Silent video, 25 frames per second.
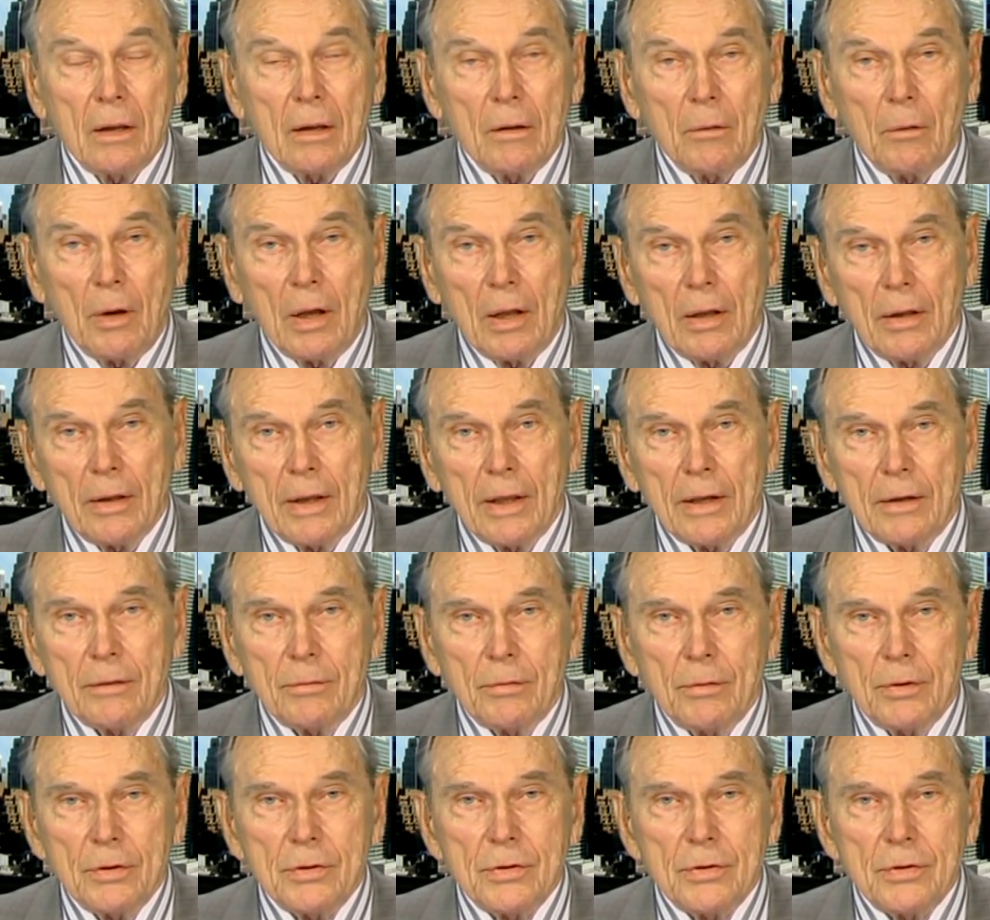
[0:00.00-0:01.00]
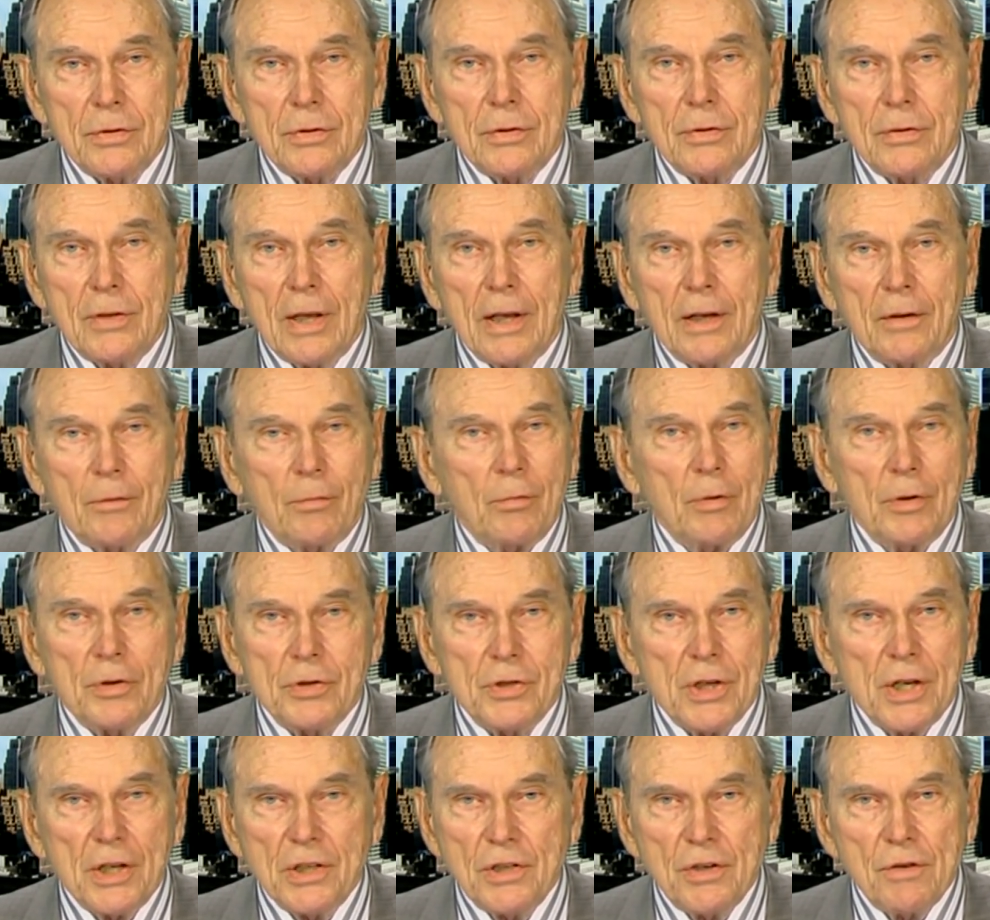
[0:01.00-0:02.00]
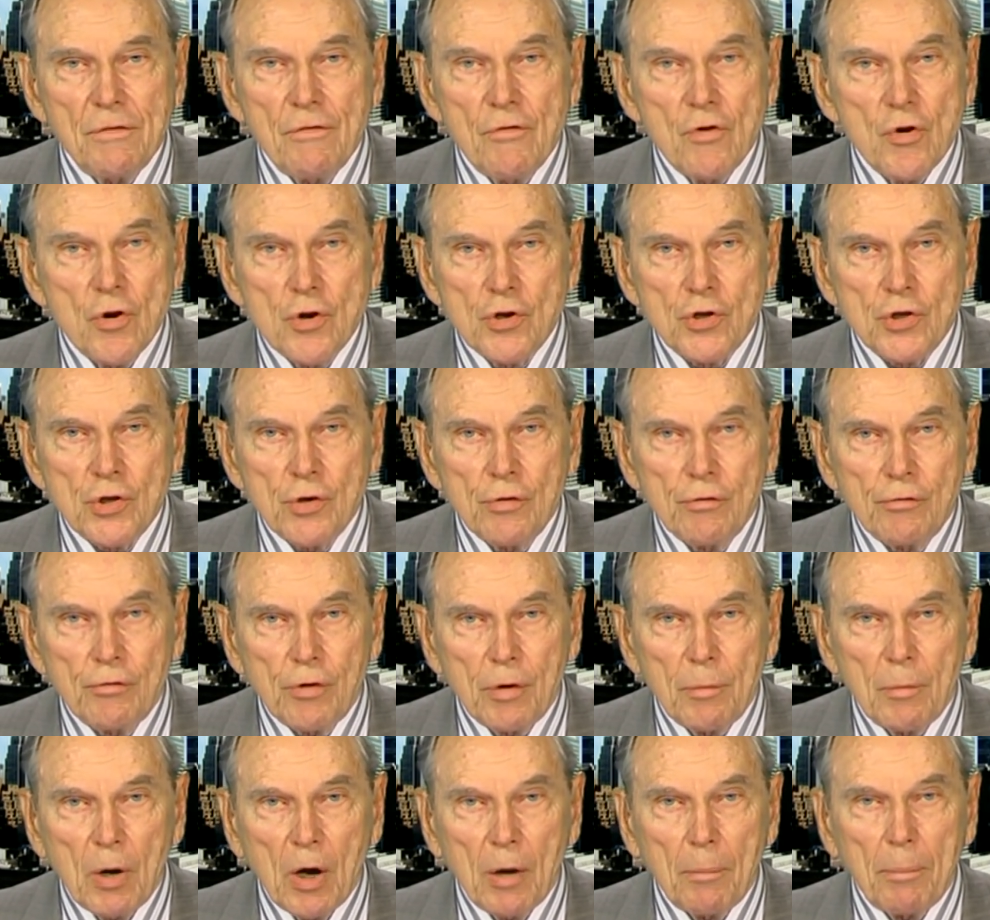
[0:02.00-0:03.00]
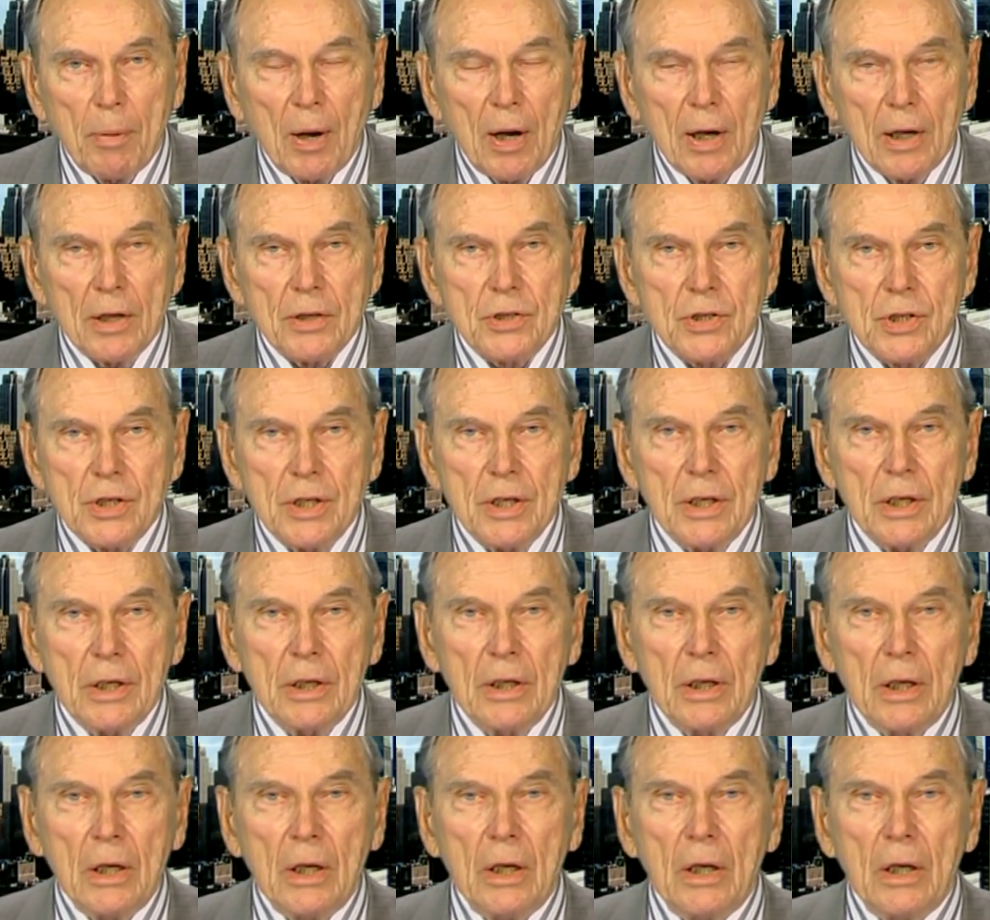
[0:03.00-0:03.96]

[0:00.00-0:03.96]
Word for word: Well, that was, that was a diversion from our policy,